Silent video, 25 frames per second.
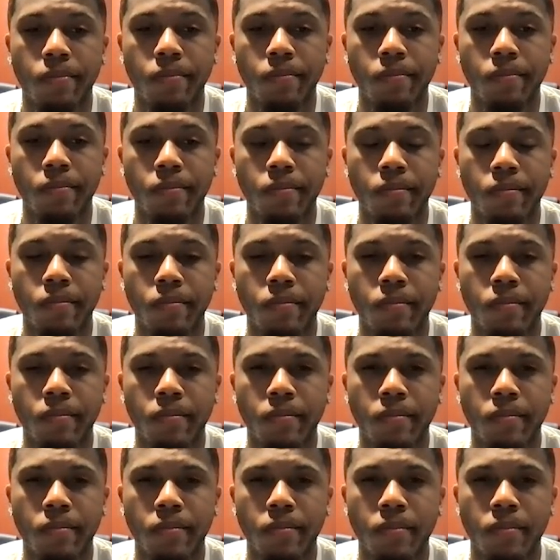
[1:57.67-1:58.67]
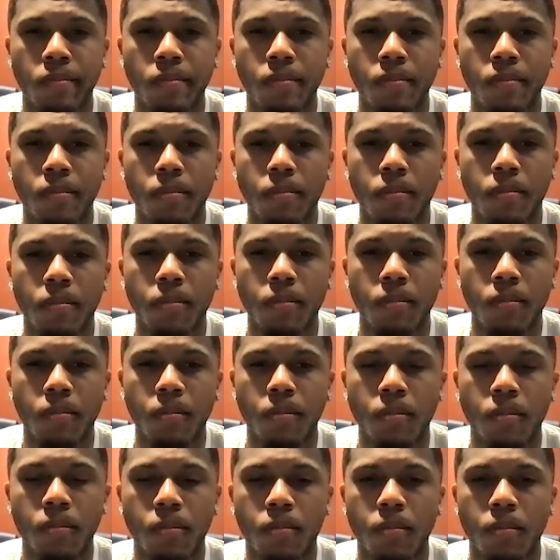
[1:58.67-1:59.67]

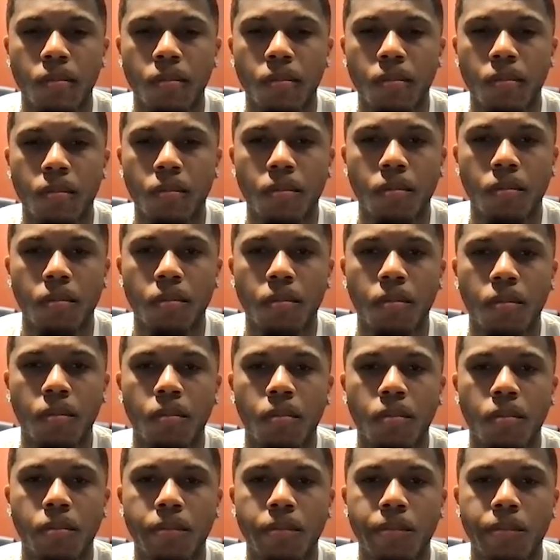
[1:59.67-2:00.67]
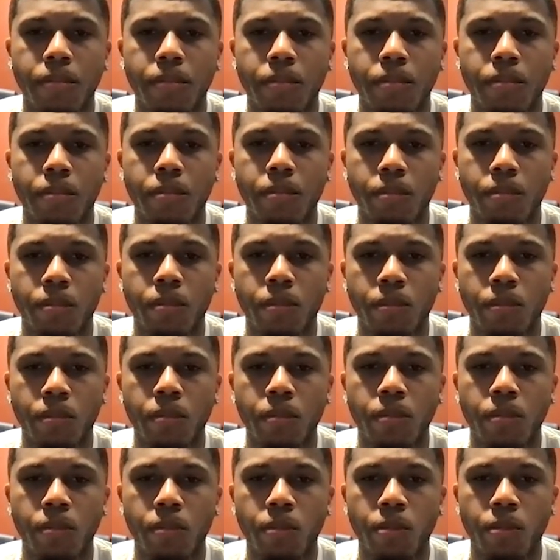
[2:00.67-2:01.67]

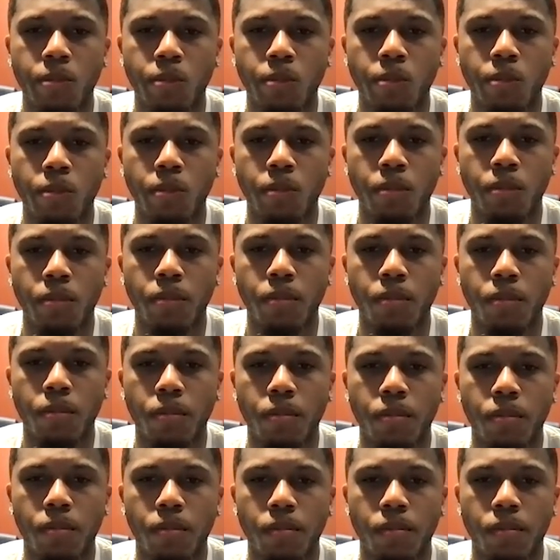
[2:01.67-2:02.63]
The person shown says nothing.